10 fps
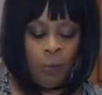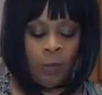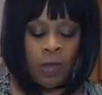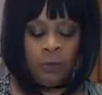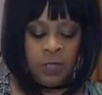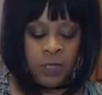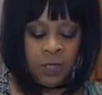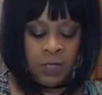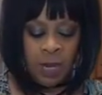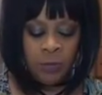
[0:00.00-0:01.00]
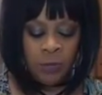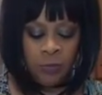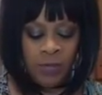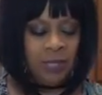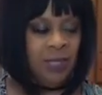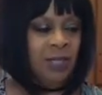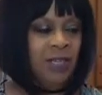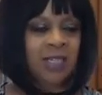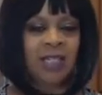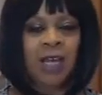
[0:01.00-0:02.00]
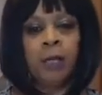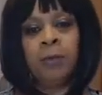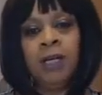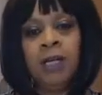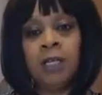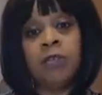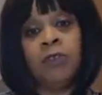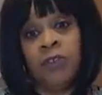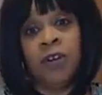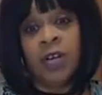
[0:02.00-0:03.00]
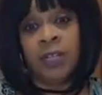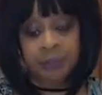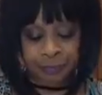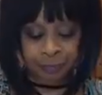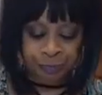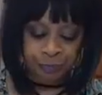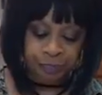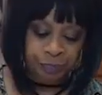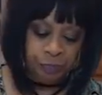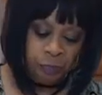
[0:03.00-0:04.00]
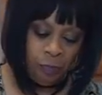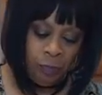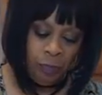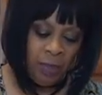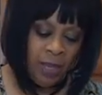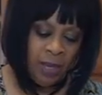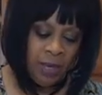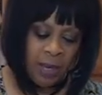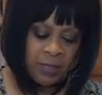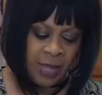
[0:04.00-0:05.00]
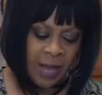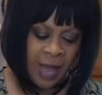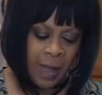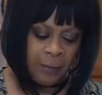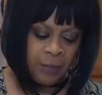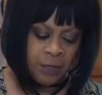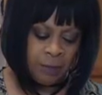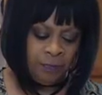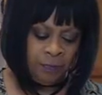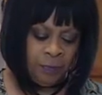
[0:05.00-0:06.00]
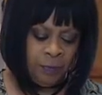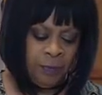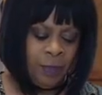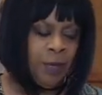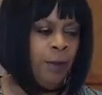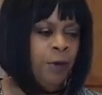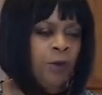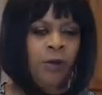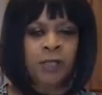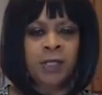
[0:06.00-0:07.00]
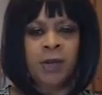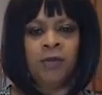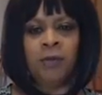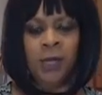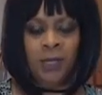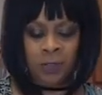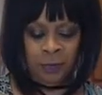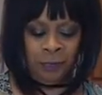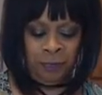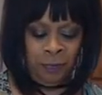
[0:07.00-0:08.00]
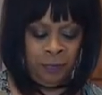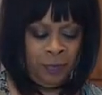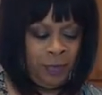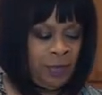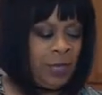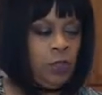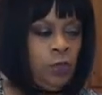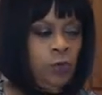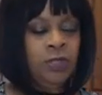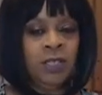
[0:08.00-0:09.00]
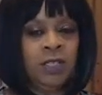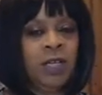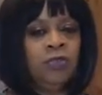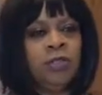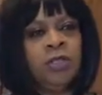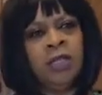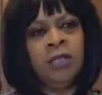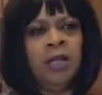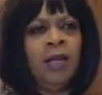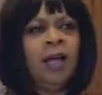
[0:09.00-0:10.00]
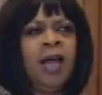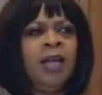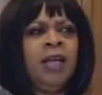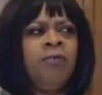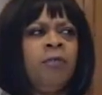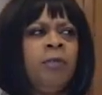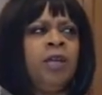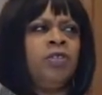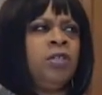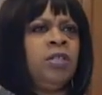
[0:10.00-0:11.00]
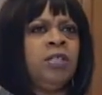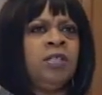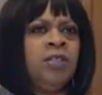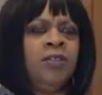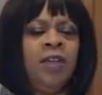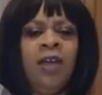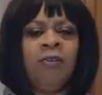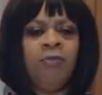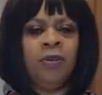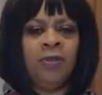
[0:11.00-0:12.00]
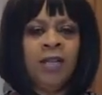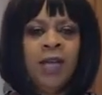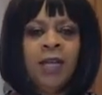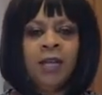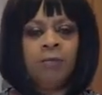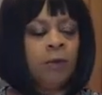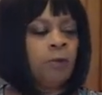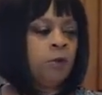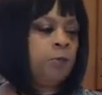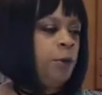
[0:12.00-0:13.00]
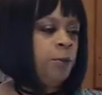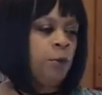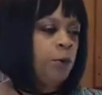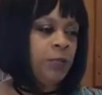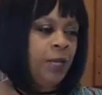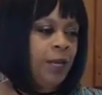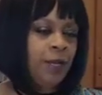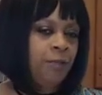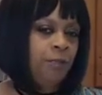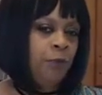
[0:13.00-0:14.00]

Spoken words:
When I was a kid, I was reading encyclopedias for fun. Then I happened to come across information that usually is interesting. A lot of information is there for the taking, but most people won't take it.